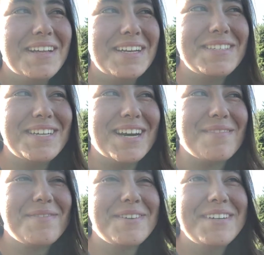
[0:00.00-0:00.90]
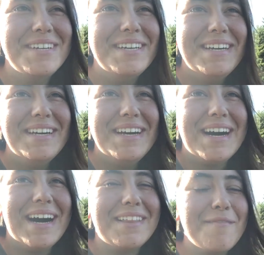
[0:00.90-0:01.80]
That's tough.
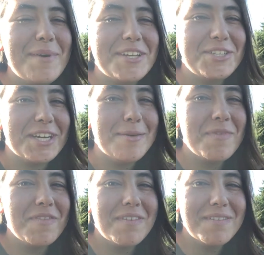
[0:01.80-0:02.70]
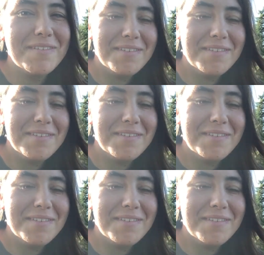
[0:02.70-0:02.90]
I love my chips.